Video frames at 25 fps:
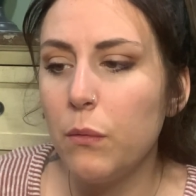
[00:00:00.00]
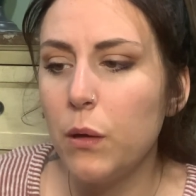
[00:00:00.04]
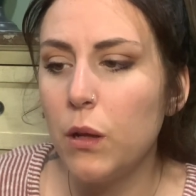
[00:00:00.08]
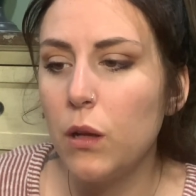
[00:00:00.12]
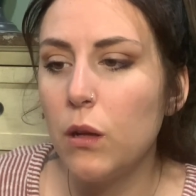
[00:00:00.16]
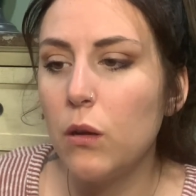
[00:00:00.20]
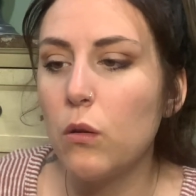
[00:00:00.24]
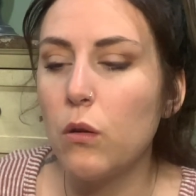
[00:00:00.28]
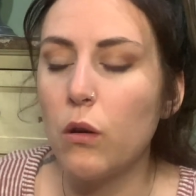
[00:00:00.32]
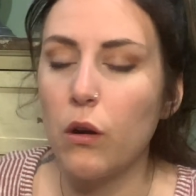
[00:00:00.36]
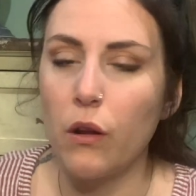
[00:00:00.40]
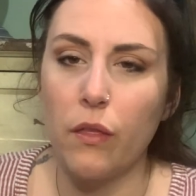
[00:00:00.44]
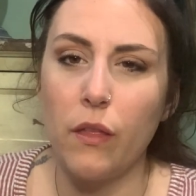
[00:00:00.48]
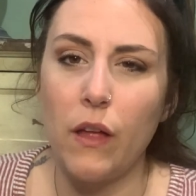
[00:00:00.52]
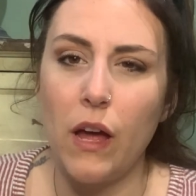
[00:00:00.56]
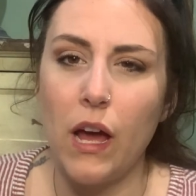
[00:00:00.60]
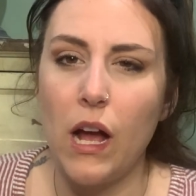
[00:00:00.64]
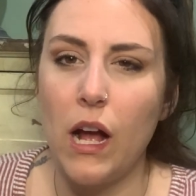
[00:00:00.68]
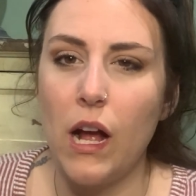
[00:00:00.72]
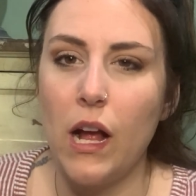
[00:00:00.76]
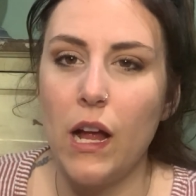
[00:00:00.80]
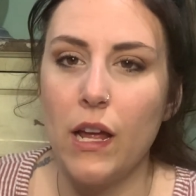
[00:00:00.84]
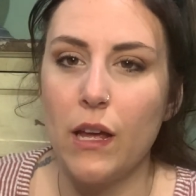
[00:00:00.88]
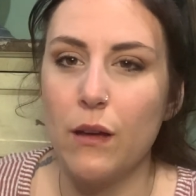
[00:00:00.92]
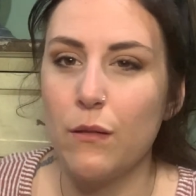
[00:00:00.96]
or
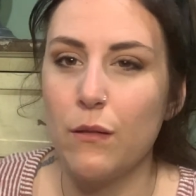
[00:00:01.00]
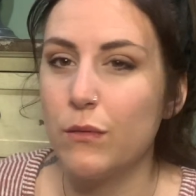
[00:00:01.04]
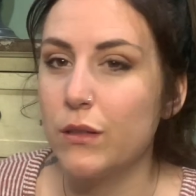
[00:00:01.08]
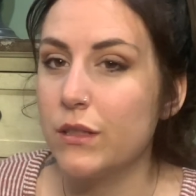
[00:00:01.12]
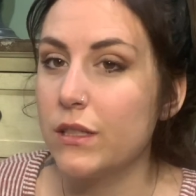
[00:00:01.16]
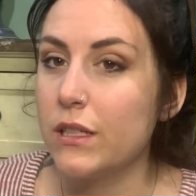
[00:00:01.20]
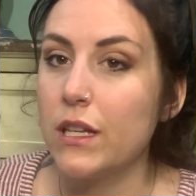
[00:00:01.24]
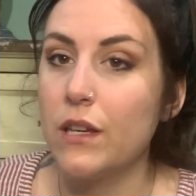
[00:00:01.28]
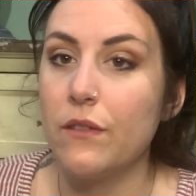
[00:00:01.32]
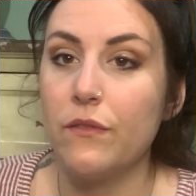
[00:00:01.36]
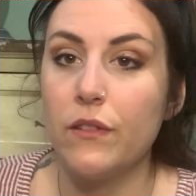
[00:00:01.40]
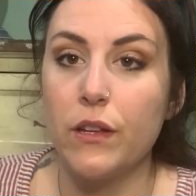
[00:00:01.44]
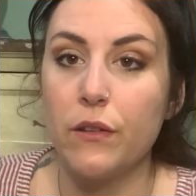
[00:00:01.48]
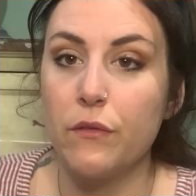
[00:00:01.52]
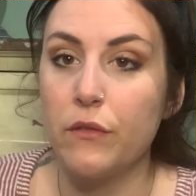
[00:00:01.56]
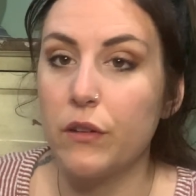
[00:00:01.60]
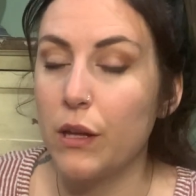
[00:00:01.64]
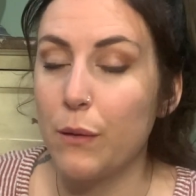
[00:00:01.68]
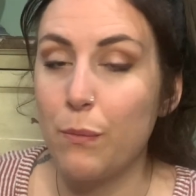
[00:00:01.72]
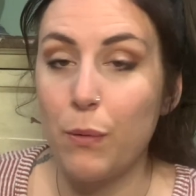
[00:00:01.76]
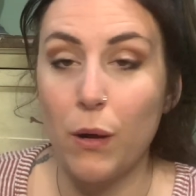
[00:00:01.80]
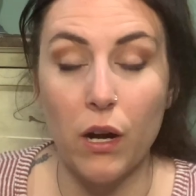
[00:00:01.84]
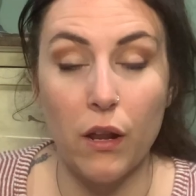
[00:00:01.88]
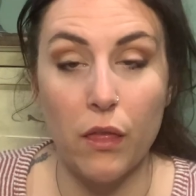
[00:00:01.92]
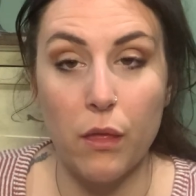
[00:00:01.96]
that it was even really
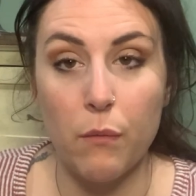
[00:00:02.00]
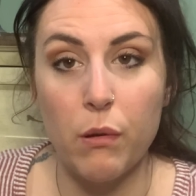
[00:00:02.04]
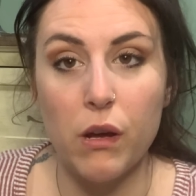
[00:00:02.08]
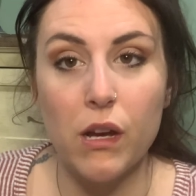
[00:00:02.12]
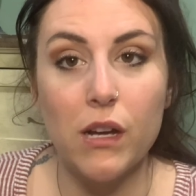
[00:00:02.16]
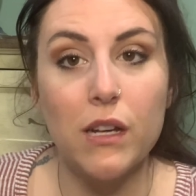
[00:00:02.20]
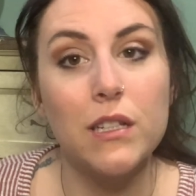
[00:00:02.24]
part of the book,